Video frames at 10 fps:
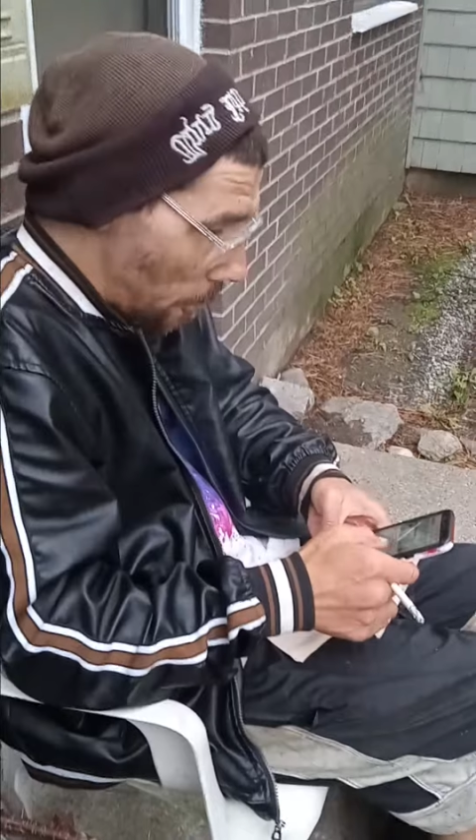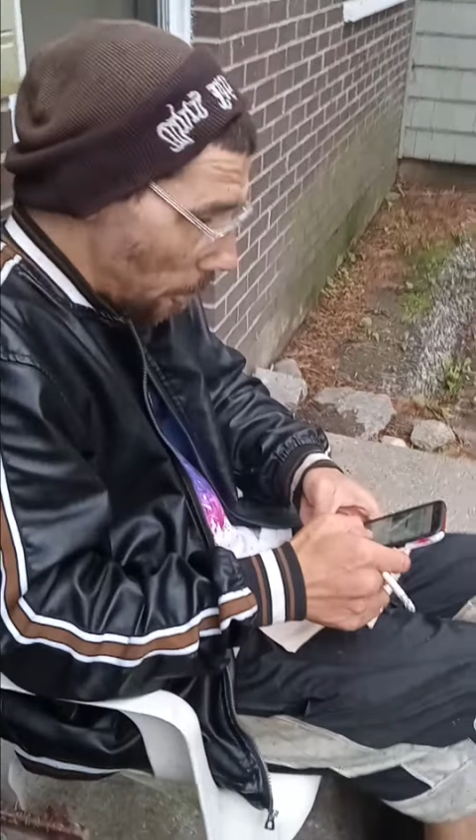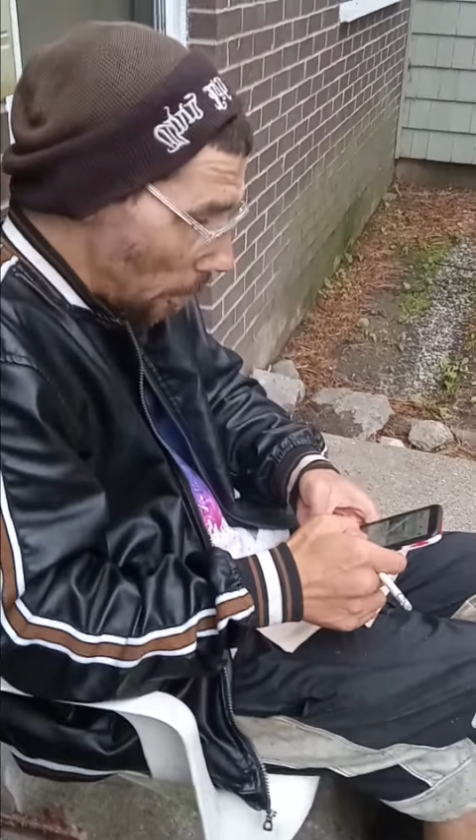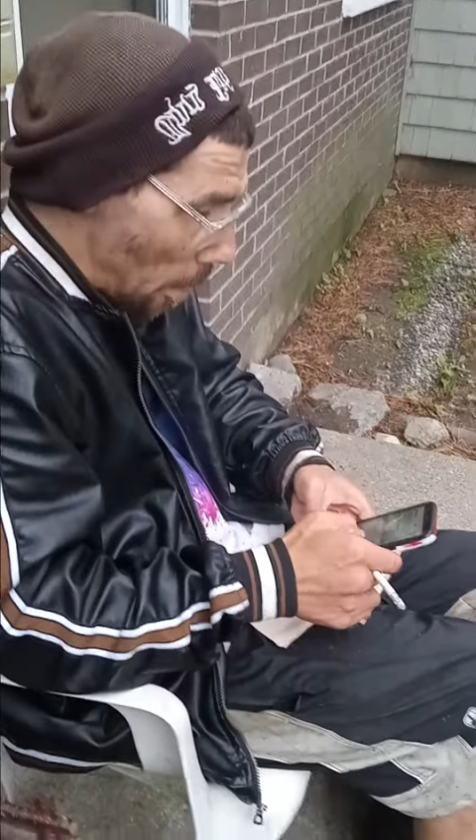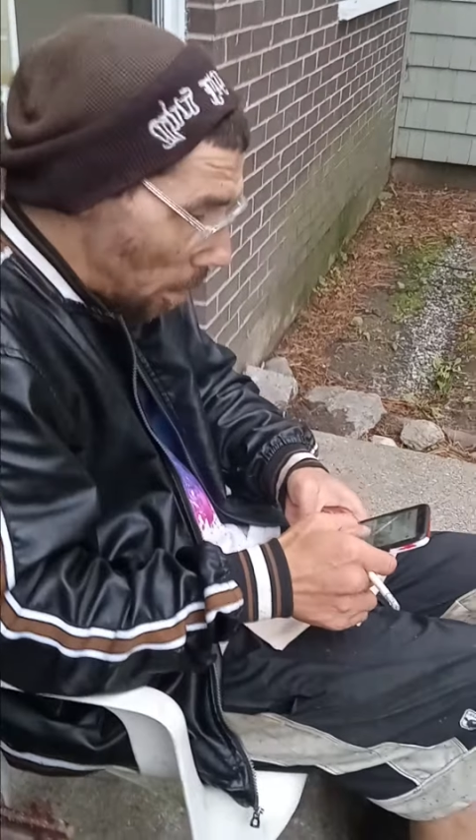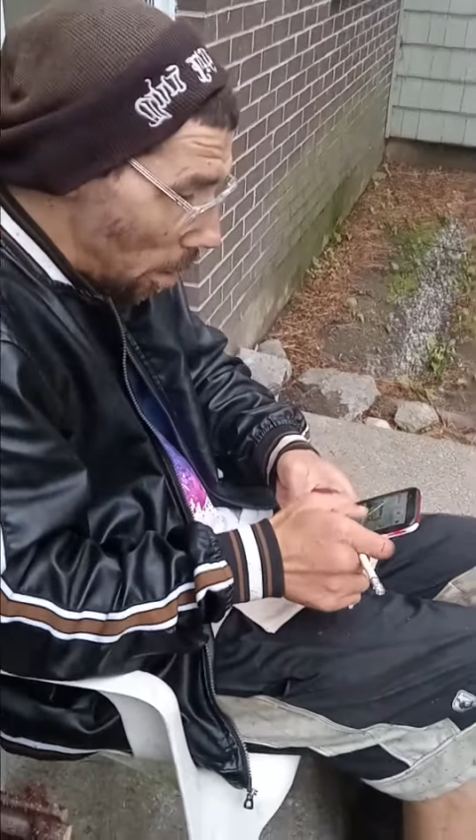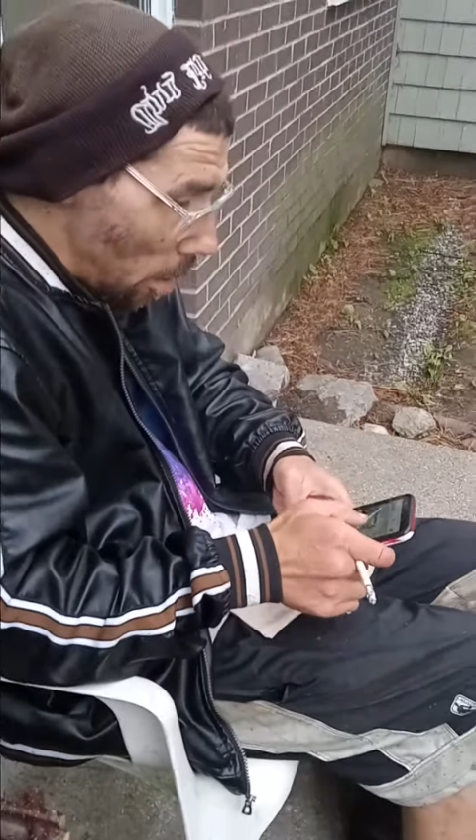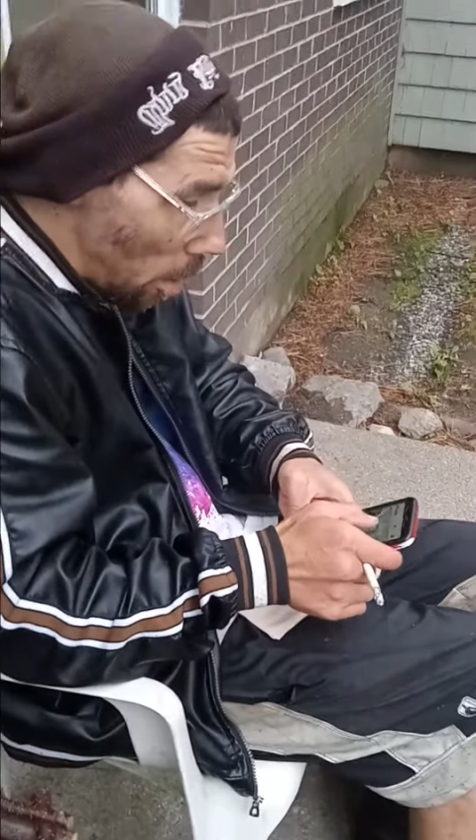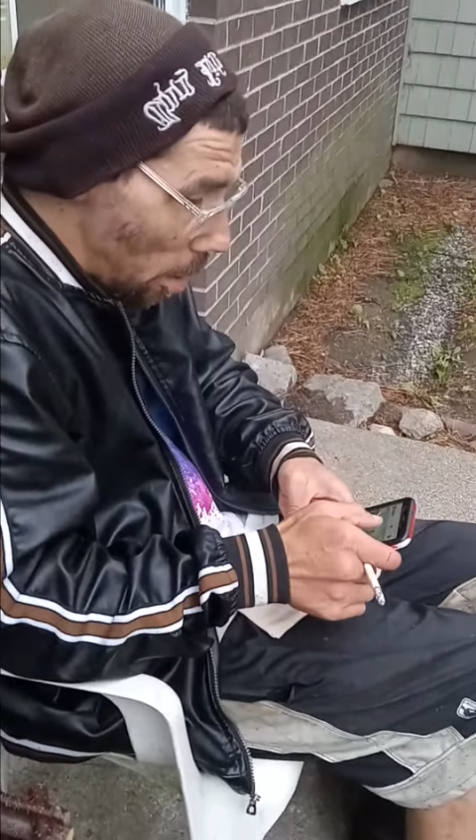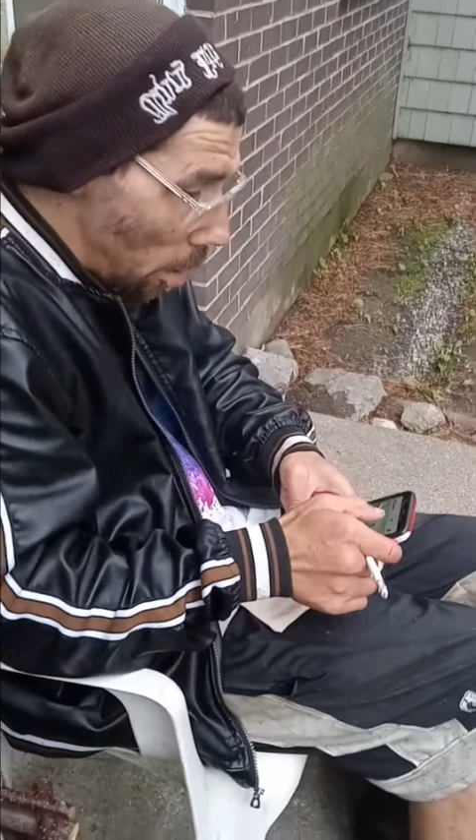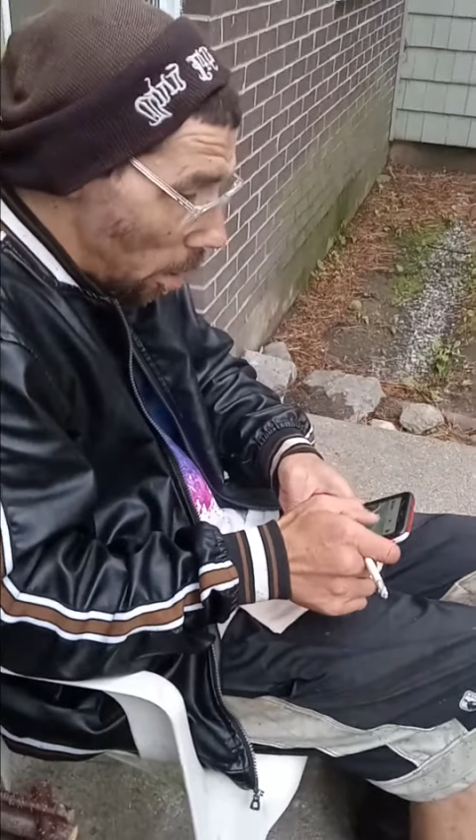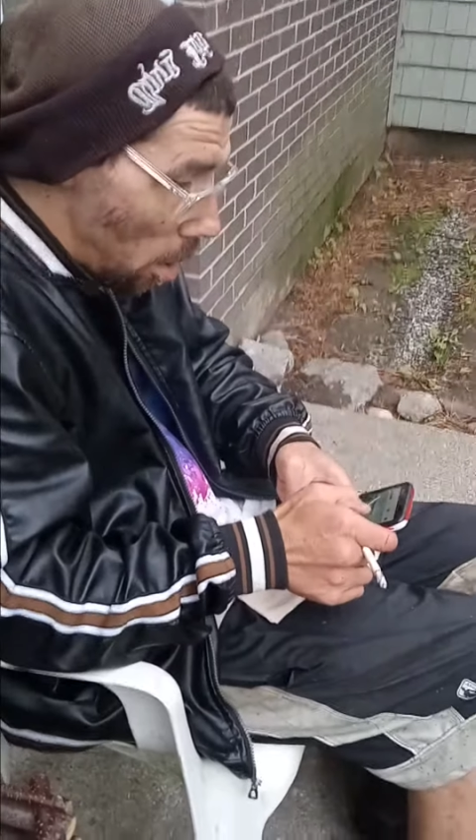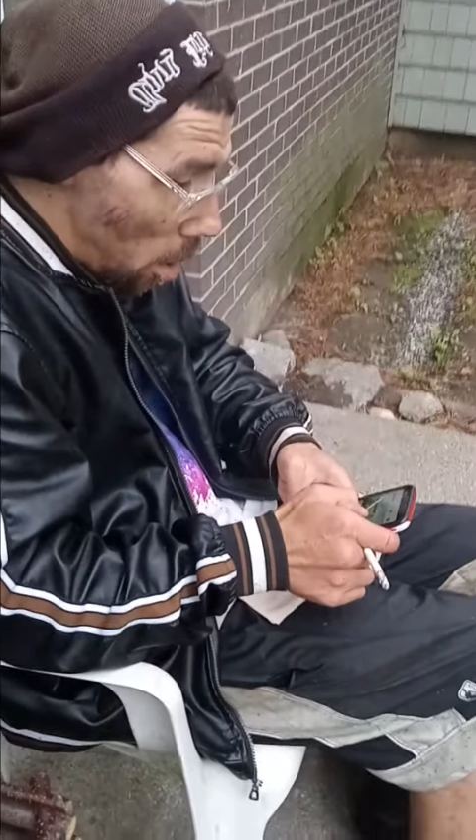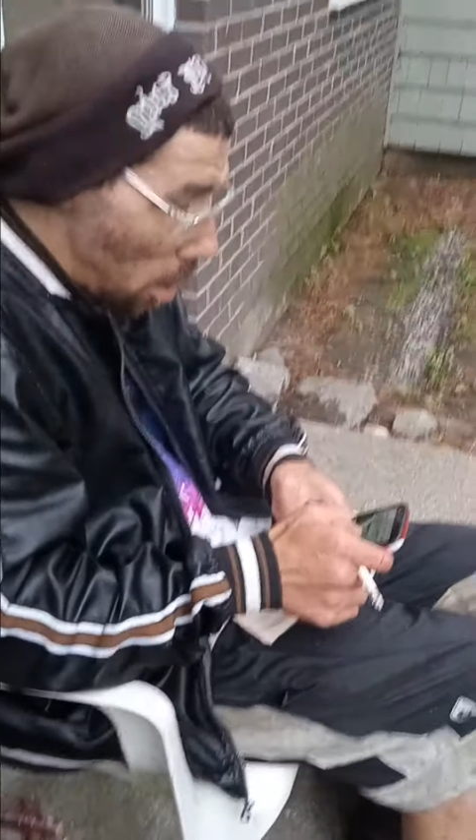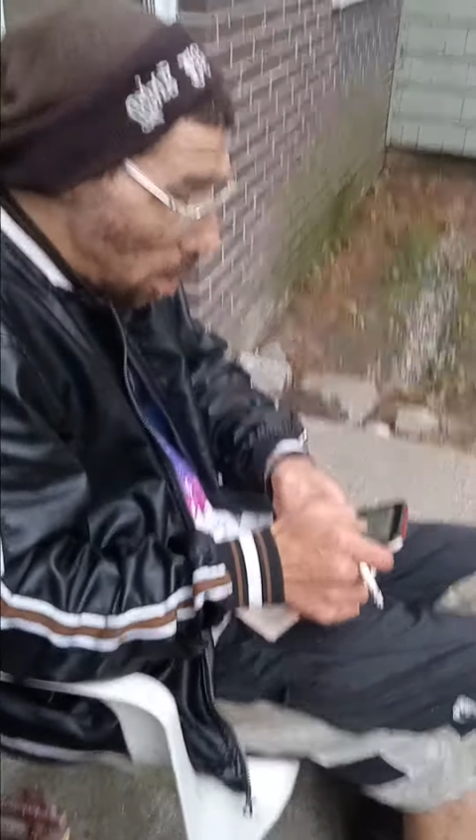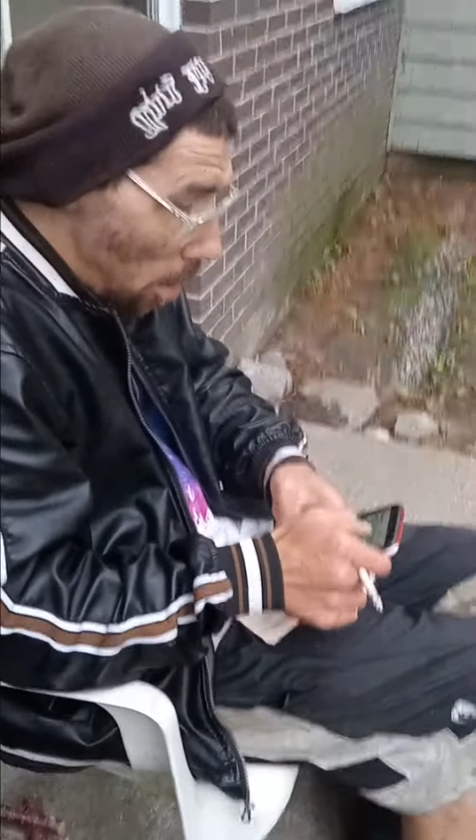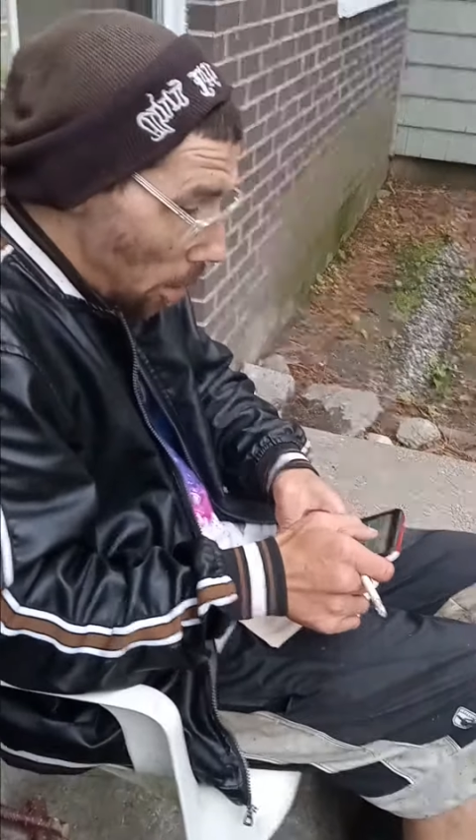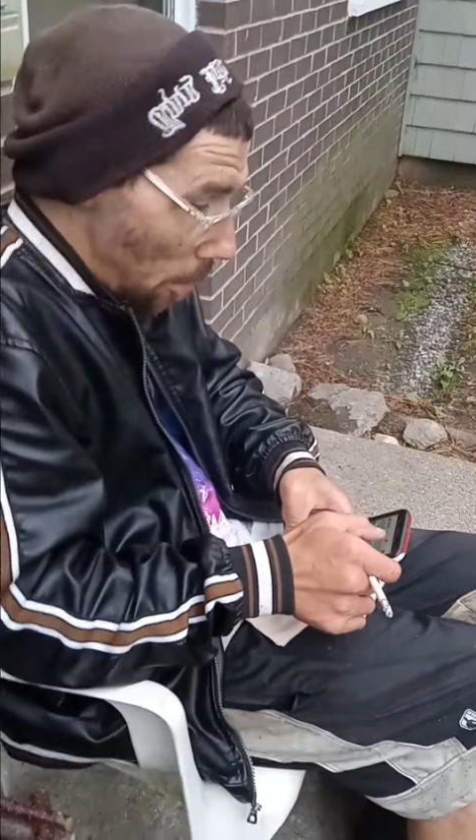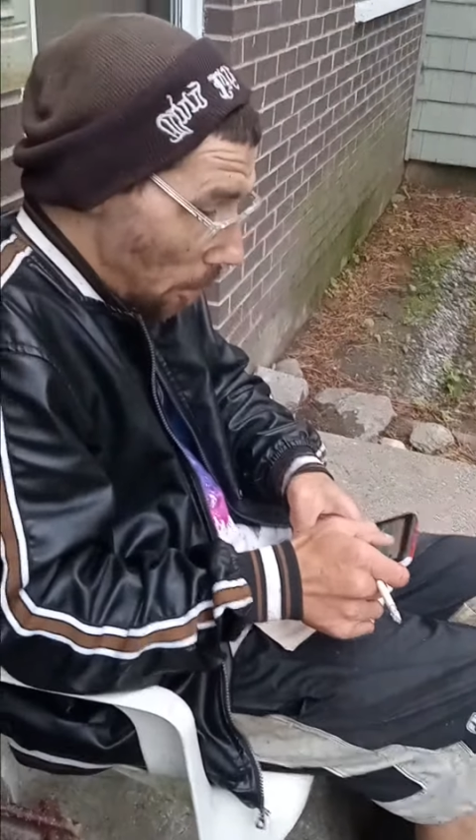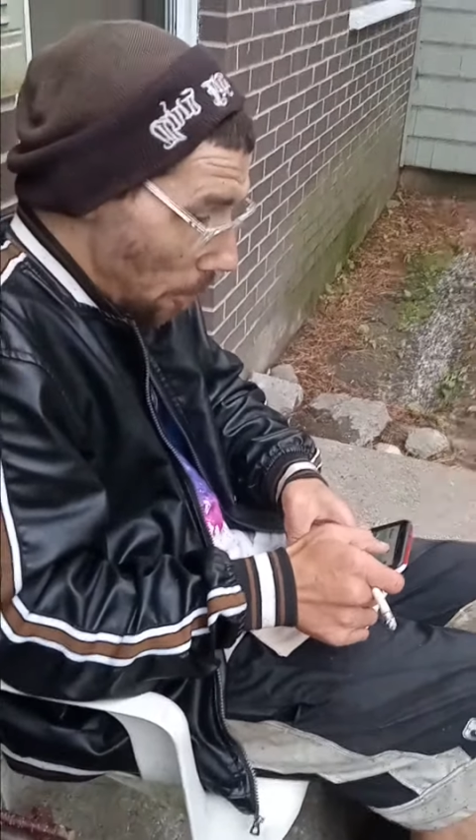did you tell her Dad's bringing us to the
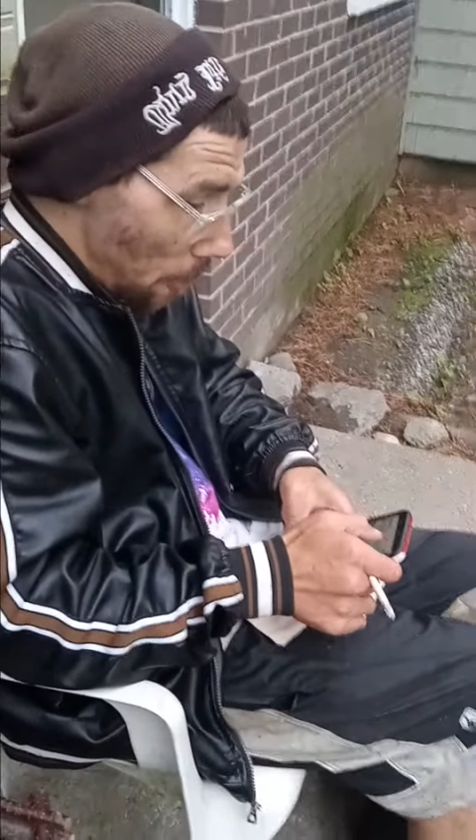hospital?